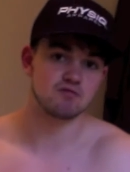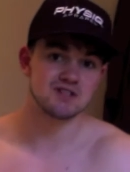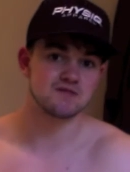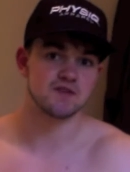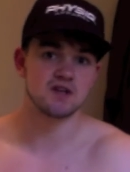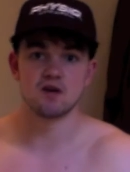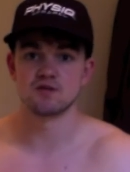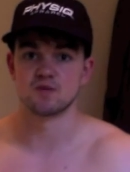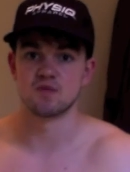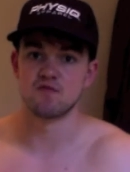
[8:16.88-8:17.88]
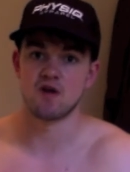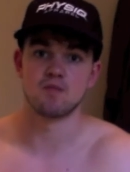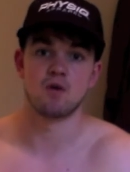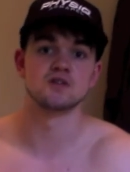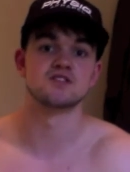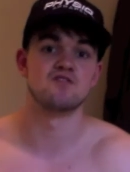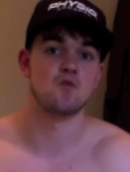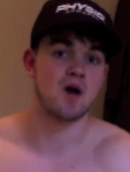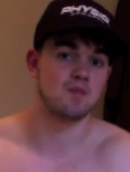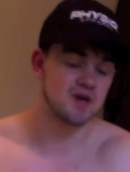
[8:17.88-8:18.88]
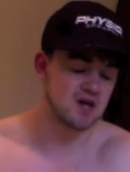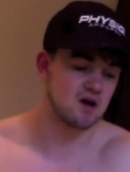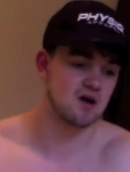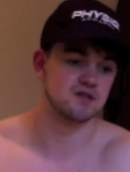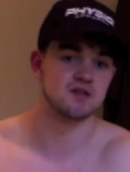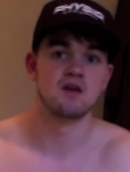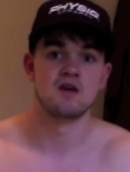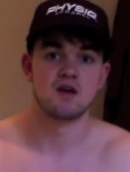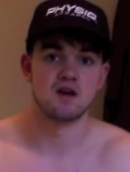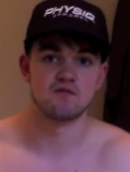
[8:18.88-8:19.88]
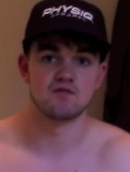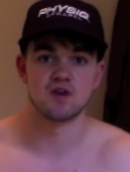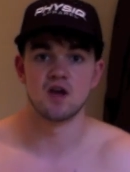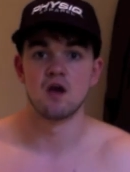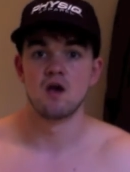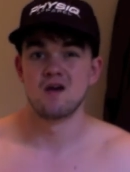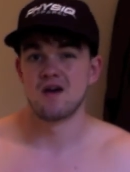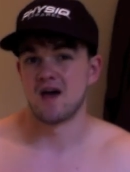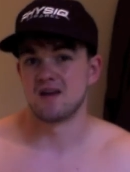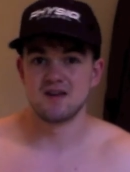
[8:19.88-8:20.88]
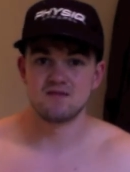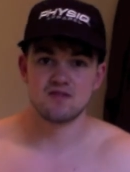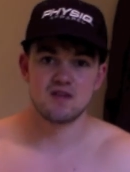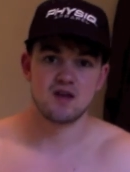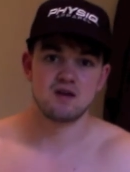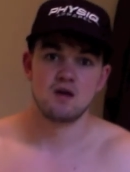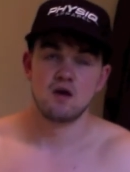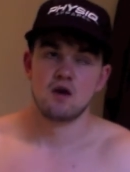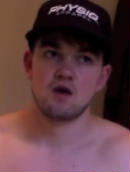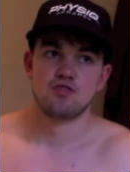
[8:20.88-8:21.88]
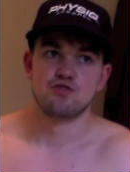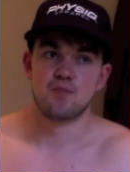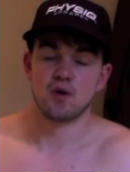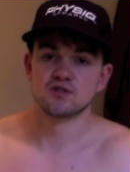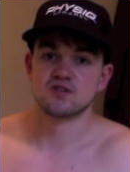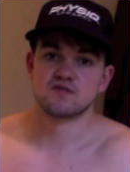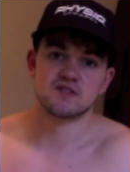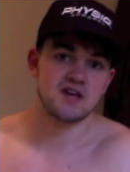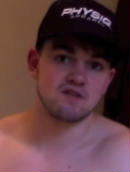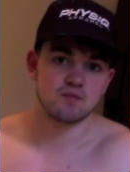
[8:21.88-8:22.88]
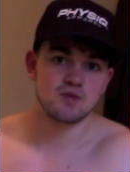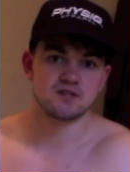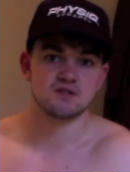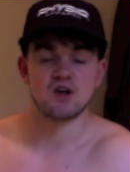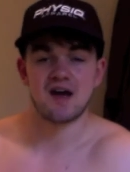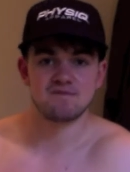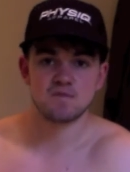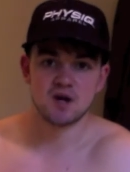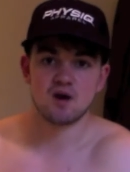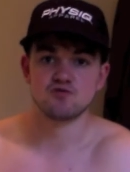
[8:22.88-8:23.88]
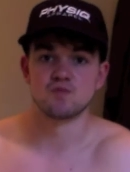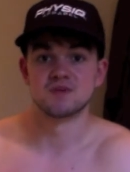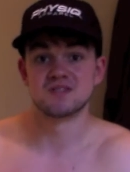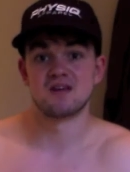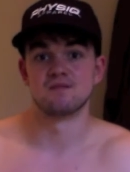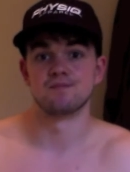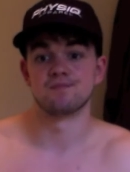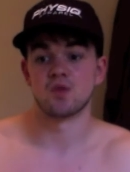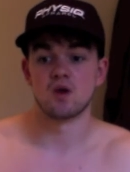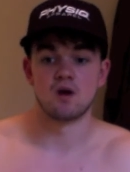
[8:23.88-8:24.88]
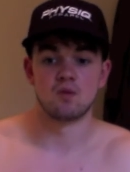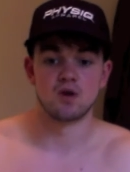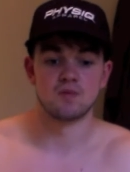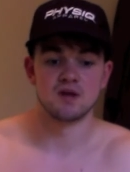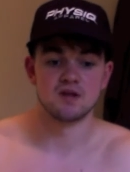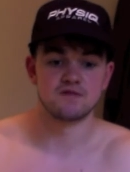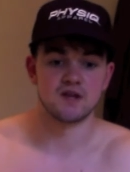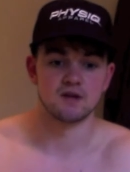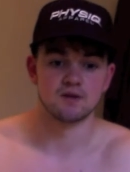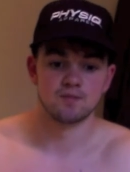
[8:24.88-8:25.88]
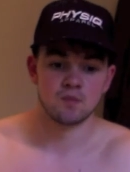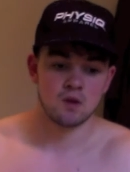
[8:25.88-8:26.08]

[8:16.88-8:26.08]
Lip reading: recent videos, I've been very positive about PRs and everything. And even then, the positive to take from this is I haven't been 100% when I've been lifting.